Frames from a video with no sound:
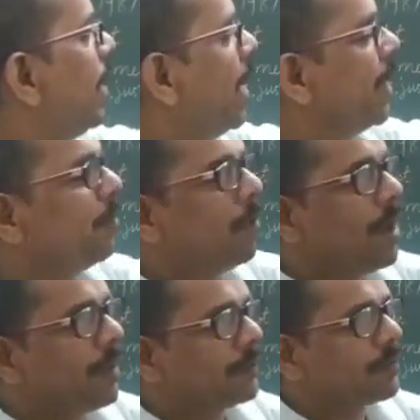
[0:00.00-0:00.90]
I
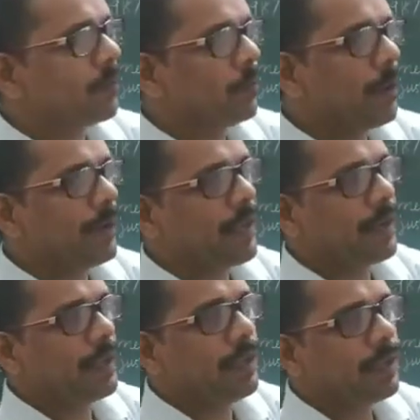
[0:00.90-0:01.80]
was
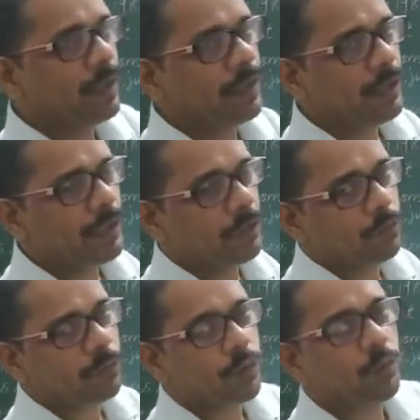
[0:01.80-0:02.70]
wondering
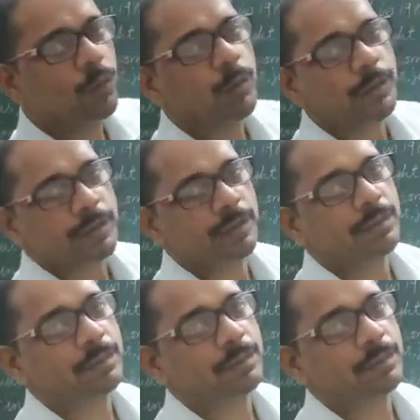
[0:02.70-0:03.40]
if you would.